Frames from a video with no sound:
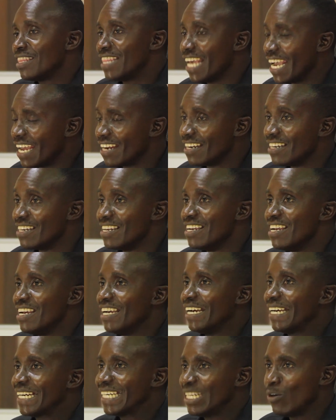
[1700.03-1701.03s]
Then
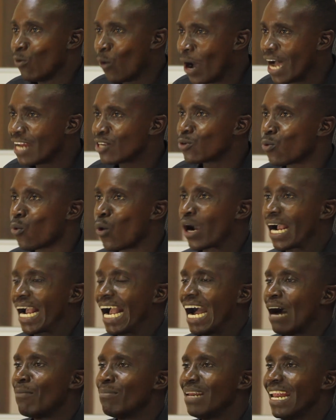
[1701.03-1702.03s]
reward will
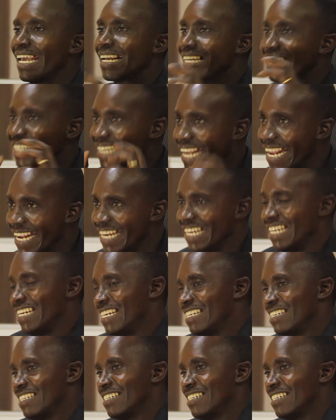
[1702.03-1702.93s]
come like rain.